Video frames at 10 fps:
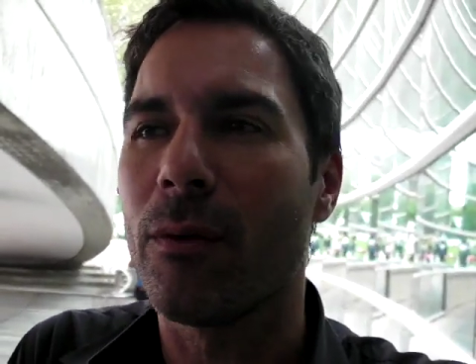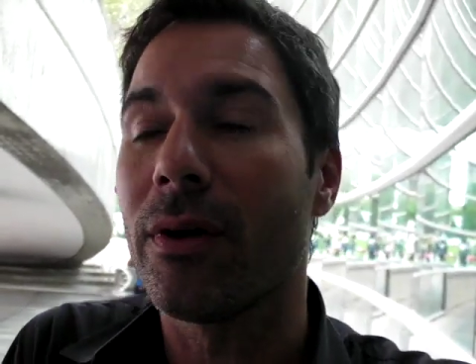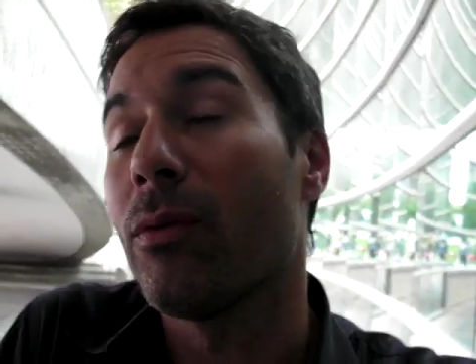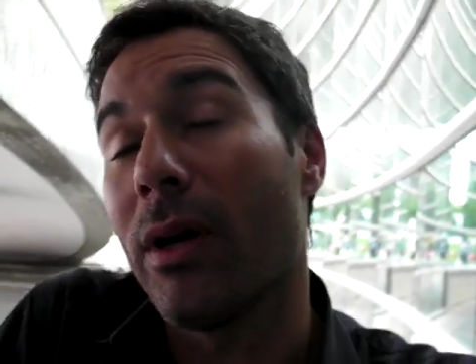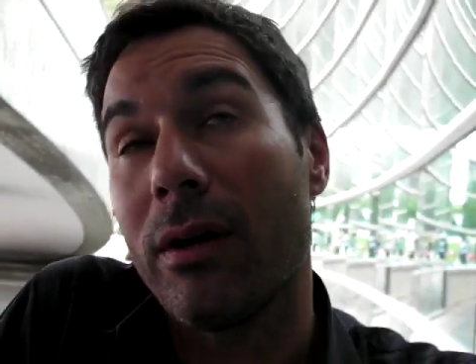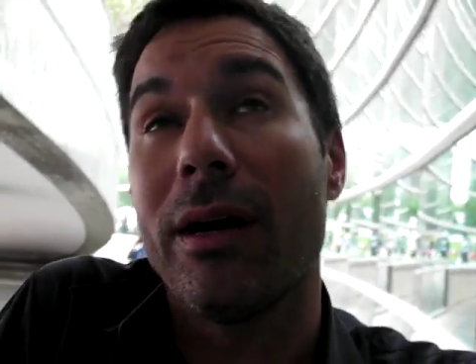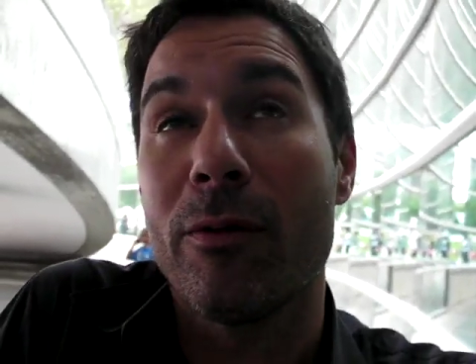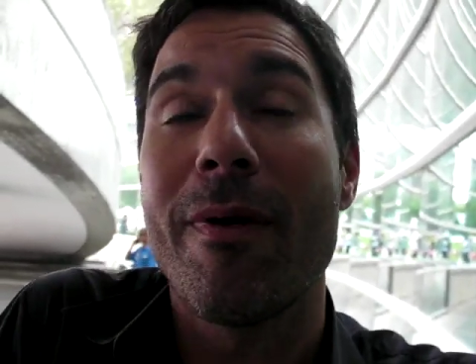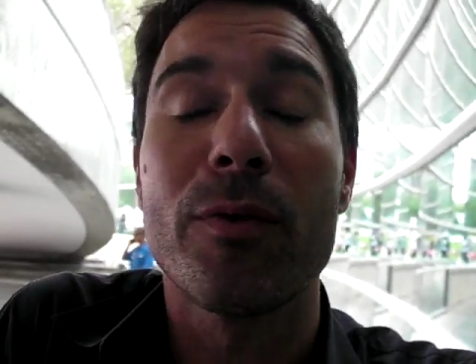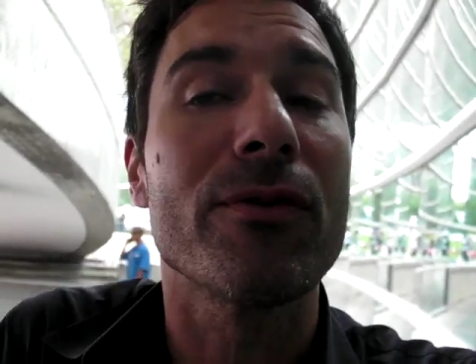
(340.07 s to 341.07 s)
What I
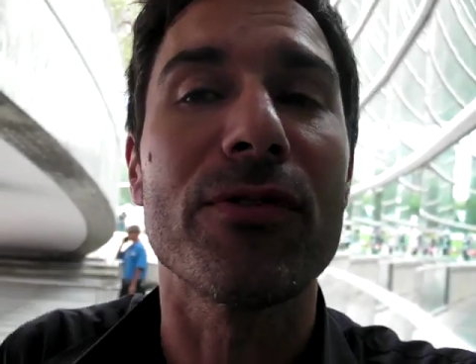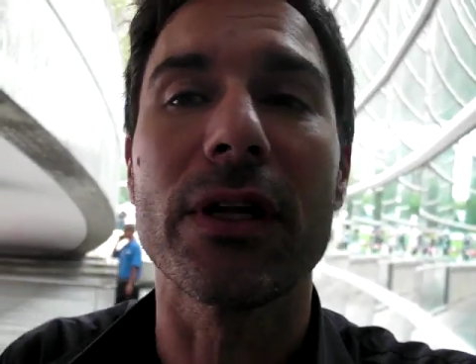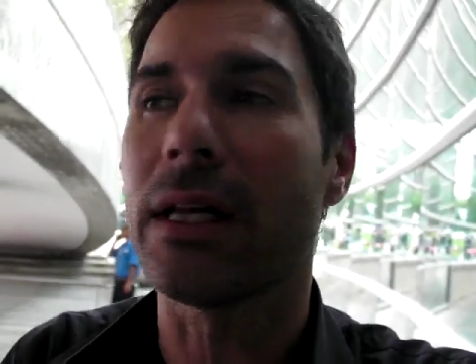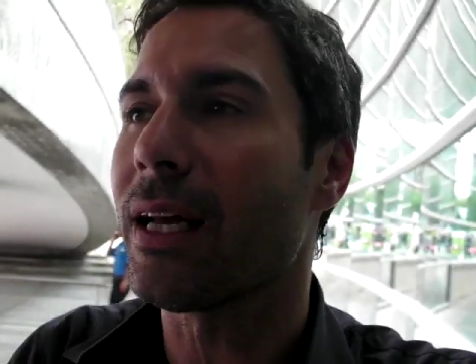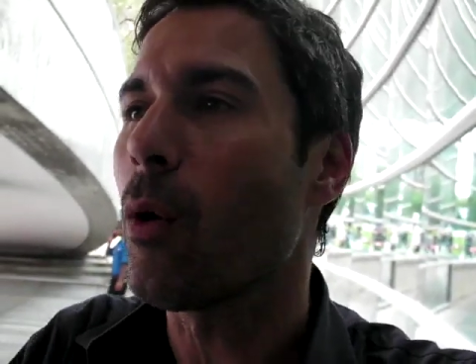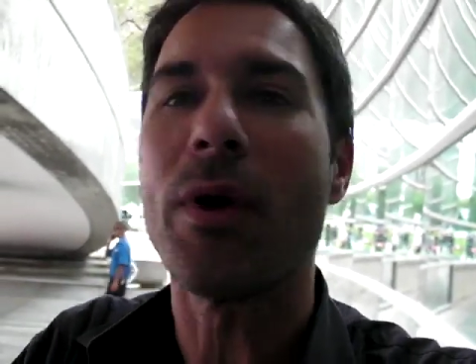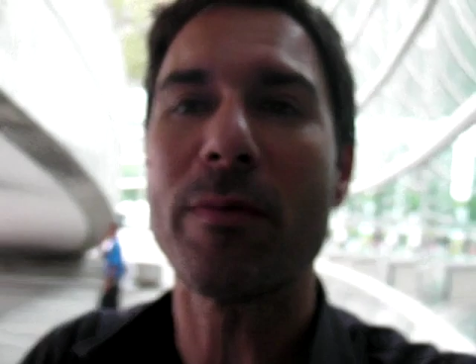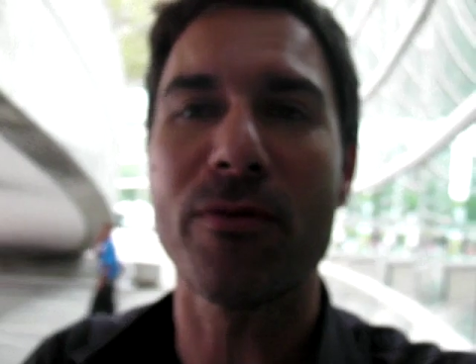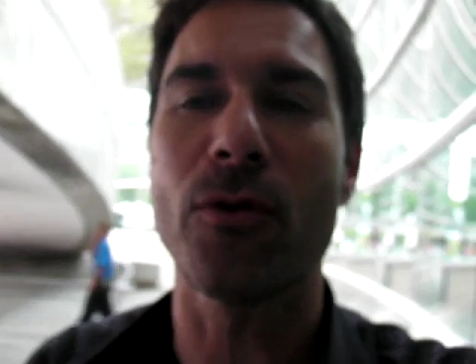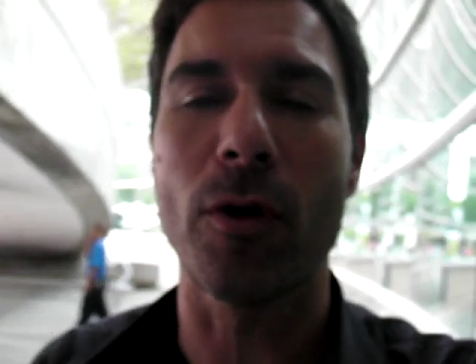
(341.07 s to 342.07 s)
remember it feeling like a week
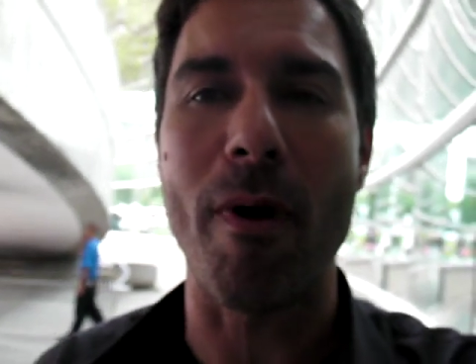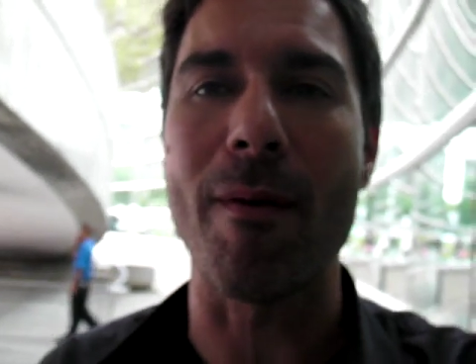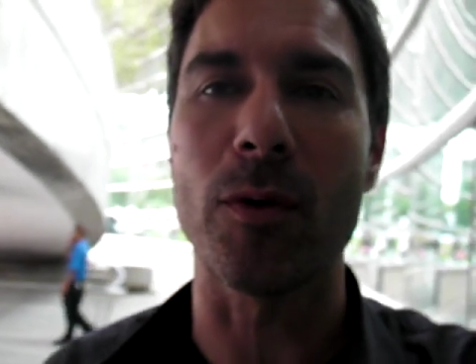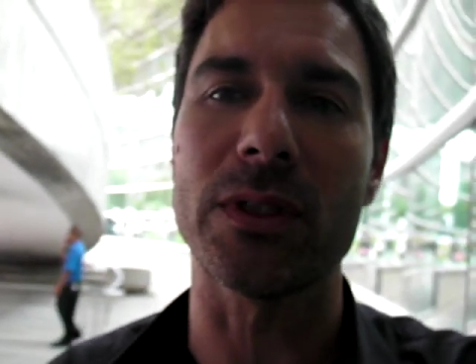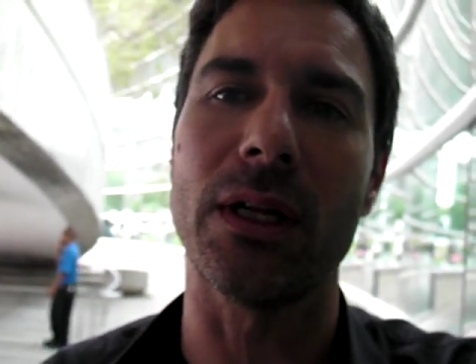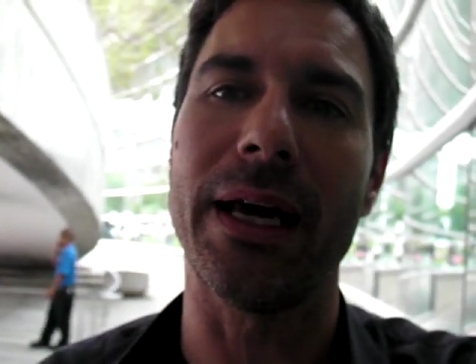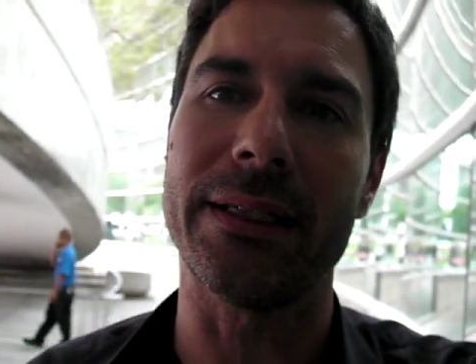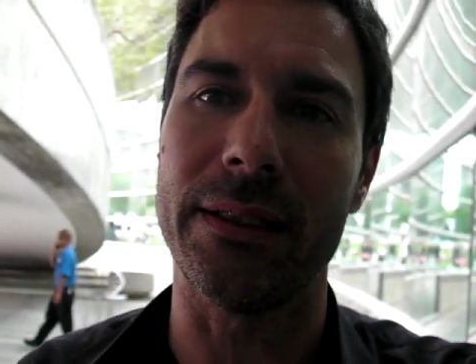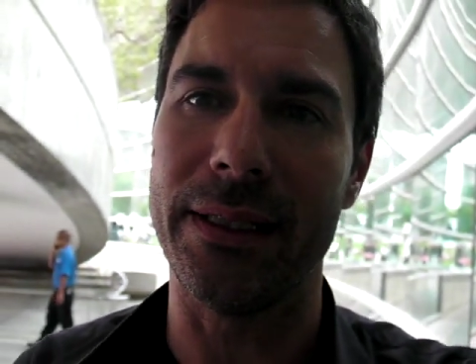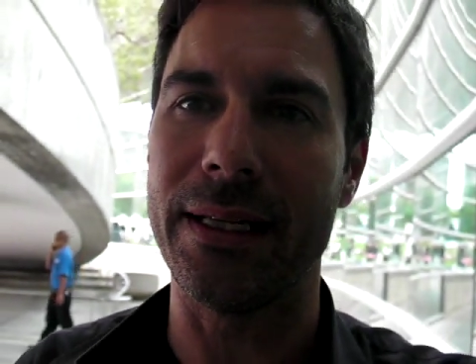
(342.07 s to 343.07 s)
before Obama was
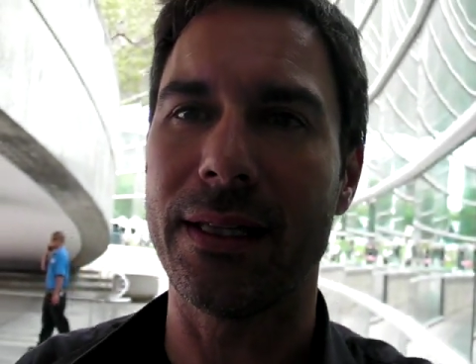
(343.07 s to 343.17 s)
elected.